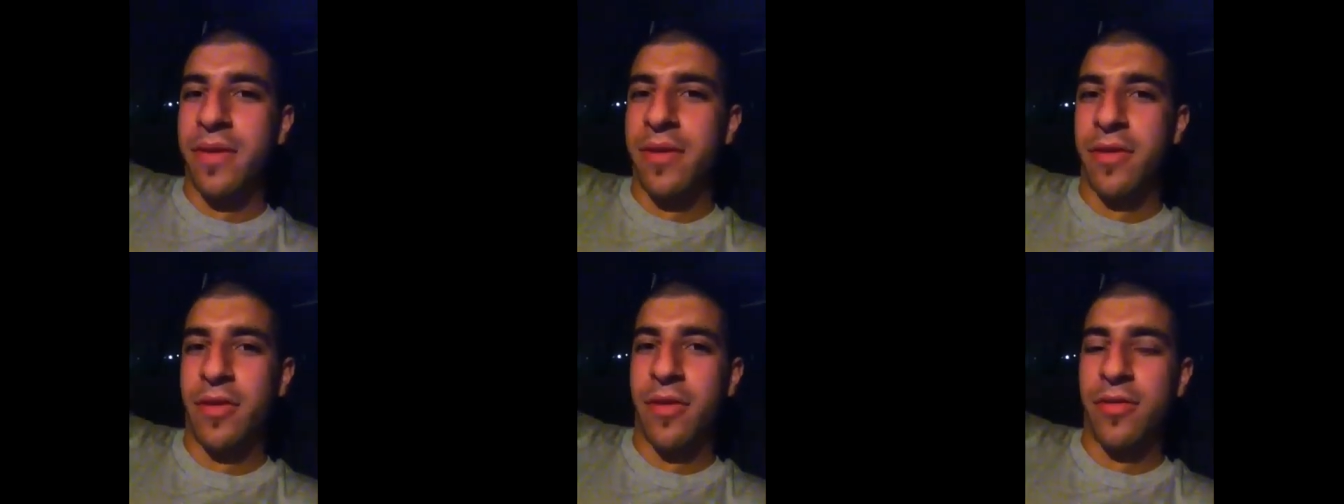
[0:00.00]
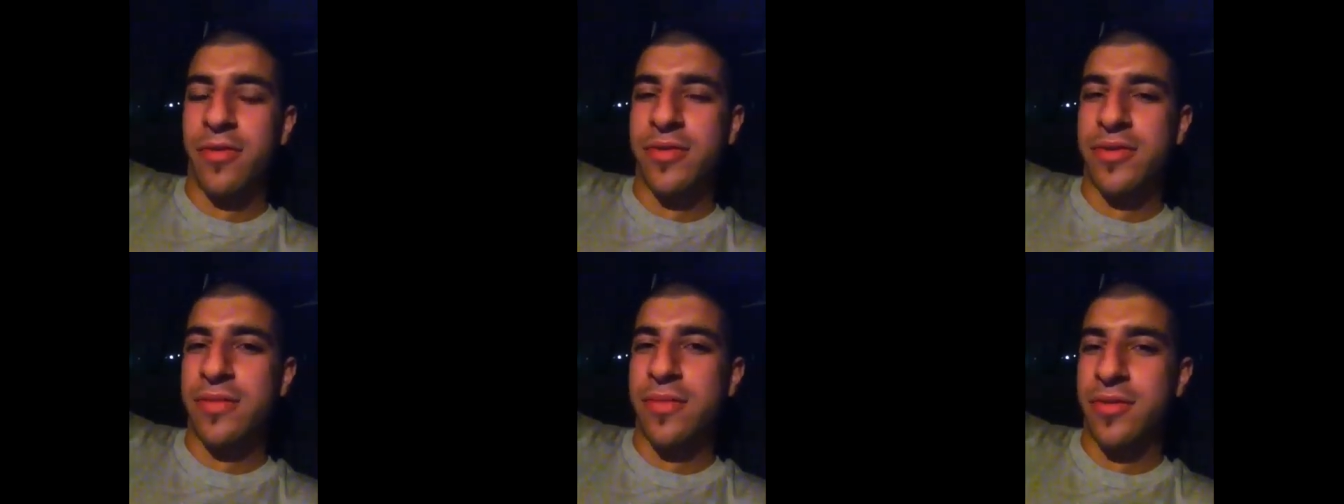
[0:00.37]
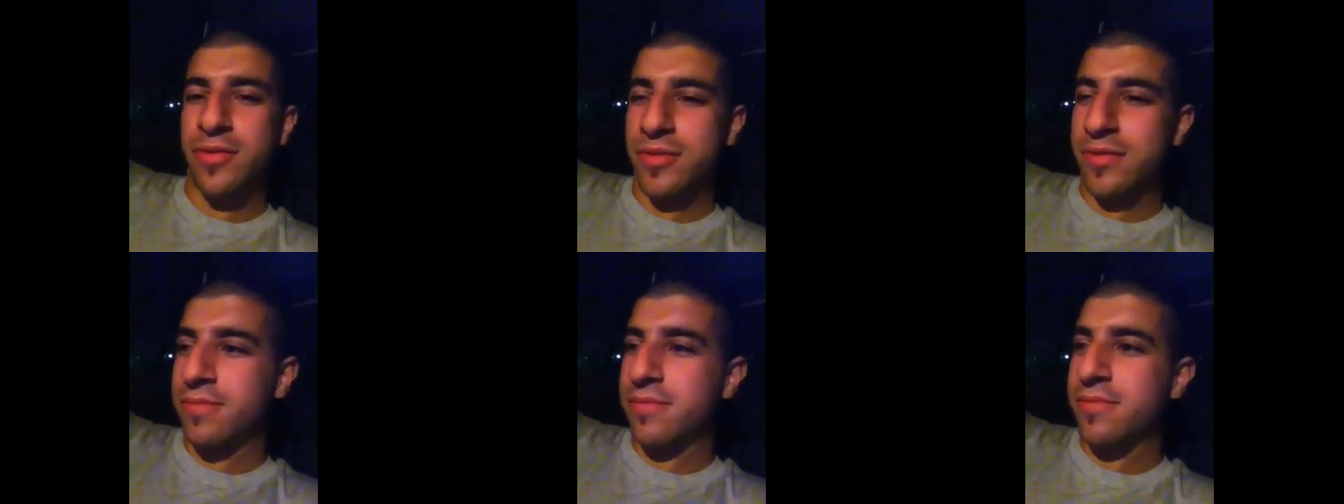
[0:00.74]
You know, it was the
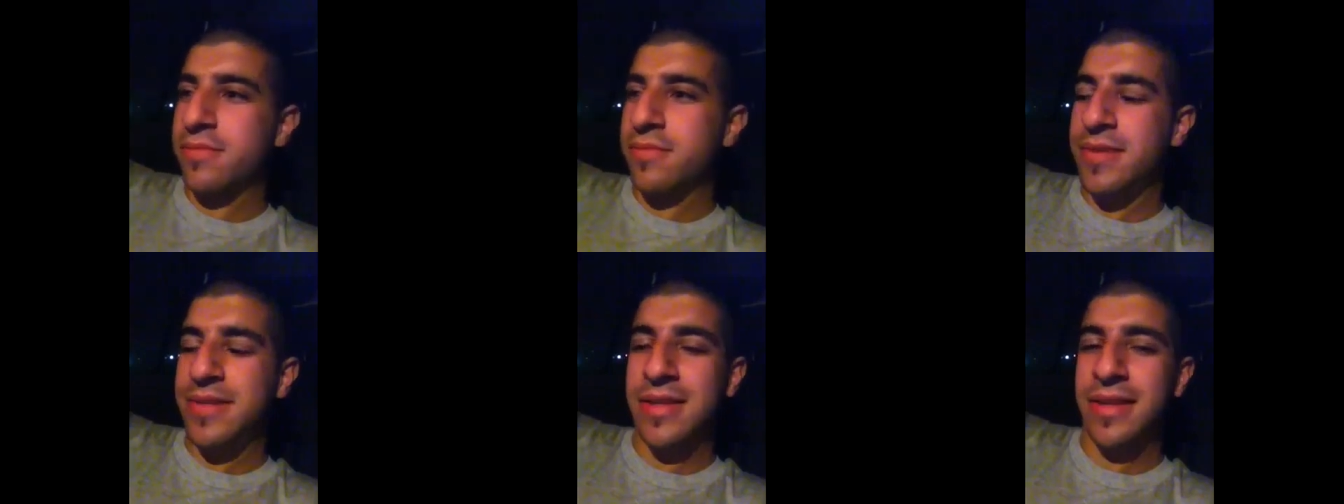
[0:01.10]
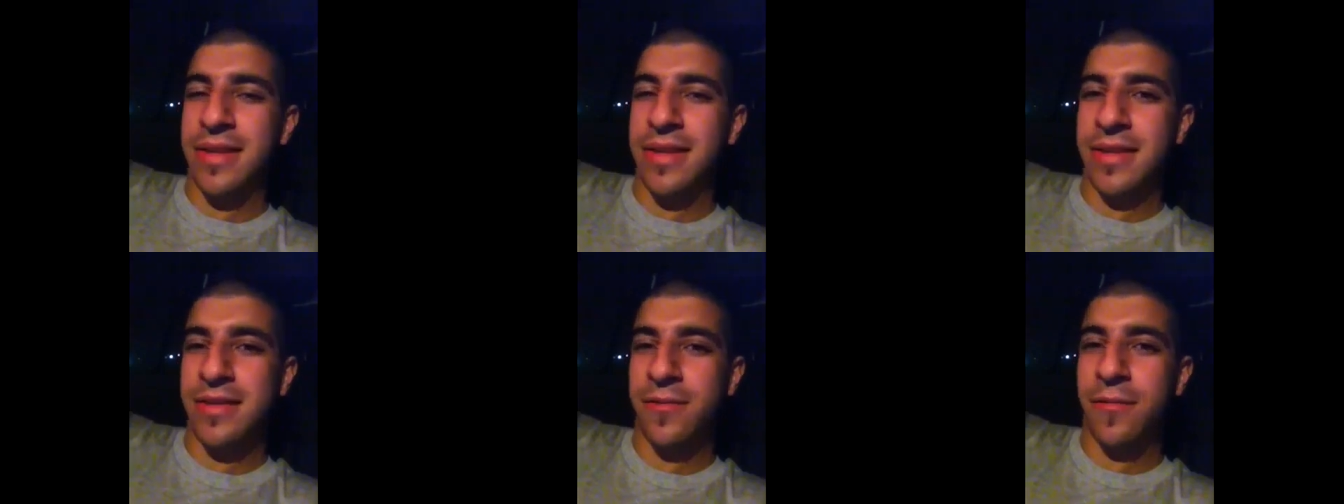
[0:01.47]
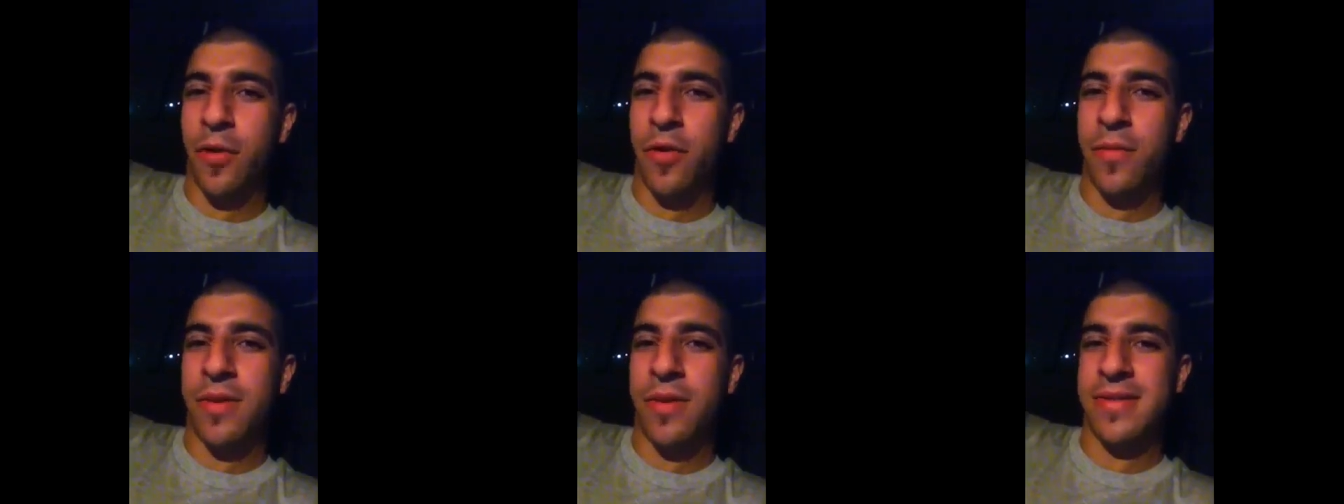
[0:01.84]
most silliest
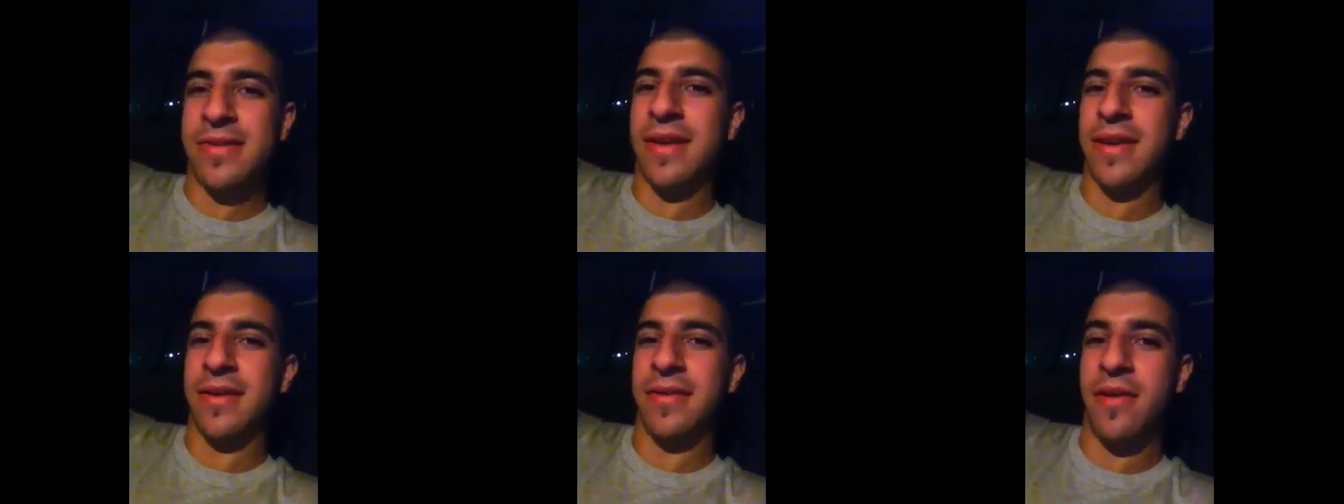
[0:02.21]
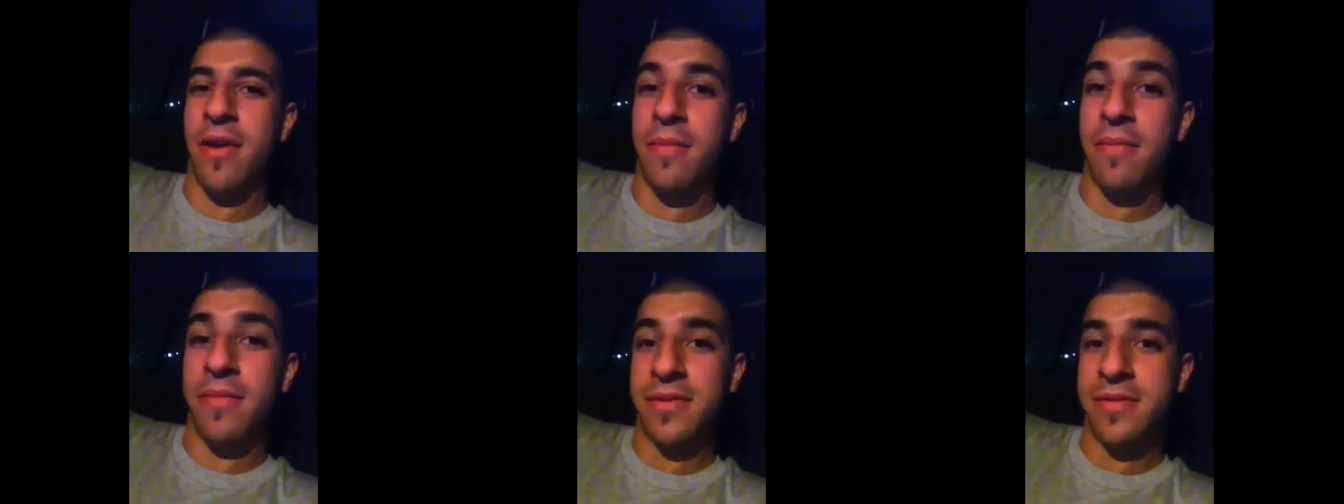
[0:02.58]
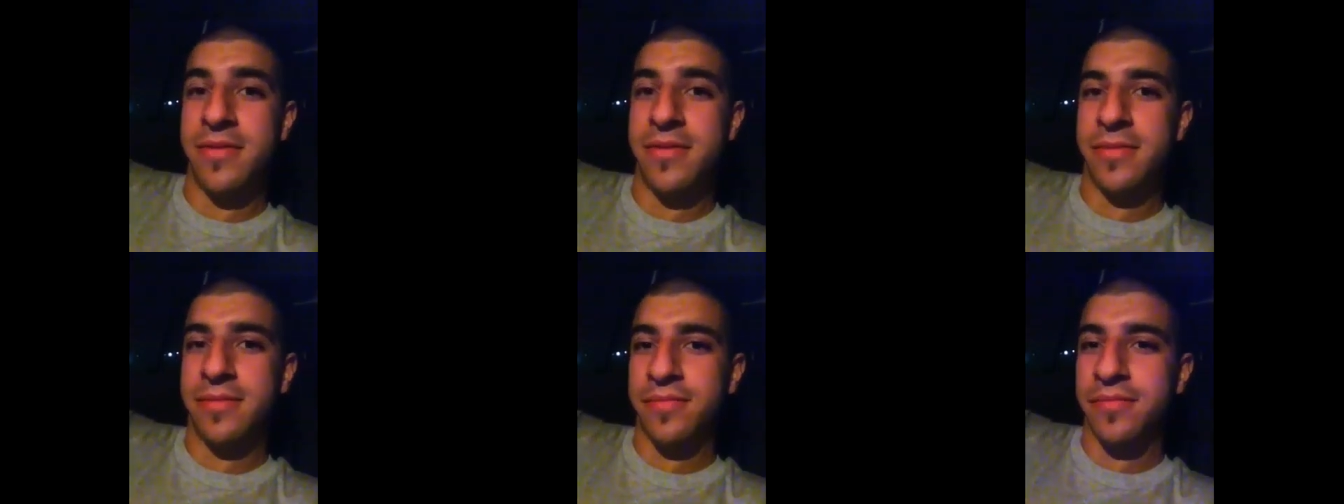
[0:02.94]
phobias like
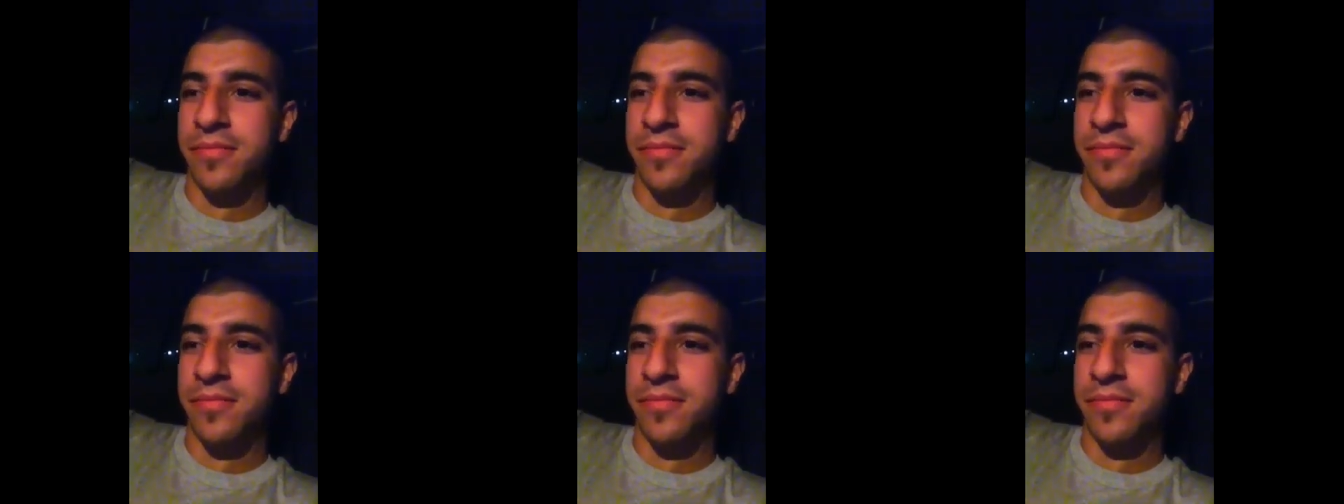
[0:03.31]
numbers.